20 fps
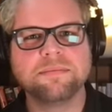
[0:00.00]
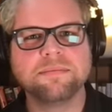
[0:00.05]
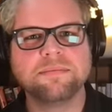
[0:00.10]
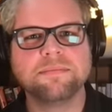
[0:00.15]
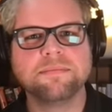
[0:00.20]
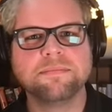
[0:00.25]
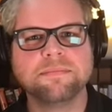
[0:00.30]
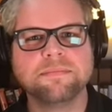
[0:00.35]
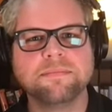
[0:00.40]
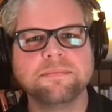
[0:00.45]

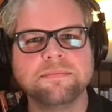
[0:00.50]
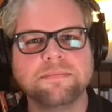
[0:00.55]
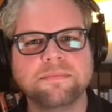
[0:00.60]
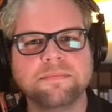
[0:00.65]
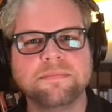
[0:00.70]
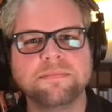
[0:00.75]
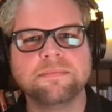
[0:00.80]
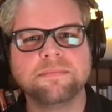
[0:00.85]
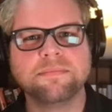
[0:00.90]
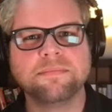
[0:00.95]

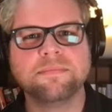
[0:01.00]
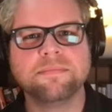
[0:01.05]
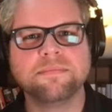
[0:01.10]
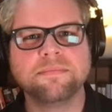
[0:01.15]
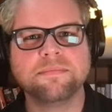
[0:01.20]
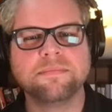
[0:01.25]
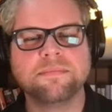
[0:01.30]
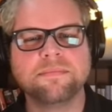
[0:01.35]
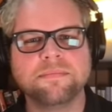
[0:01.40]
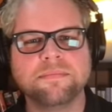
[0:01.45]

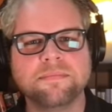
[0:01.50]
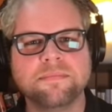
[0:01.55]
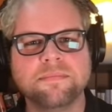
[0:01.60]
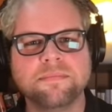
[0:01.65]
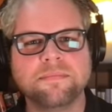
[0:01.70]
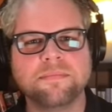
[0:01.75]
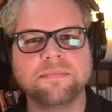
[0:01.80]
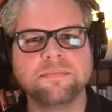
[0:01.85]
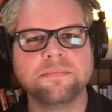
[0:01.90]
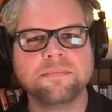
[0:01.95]

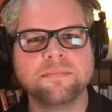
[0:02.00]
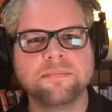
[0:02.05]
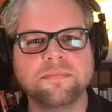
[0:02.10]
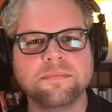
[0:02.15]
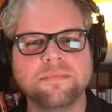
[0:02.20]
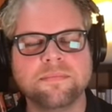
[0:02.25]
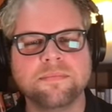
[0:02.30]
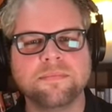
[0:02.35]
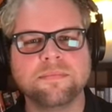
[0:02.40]
This person isn't speaking.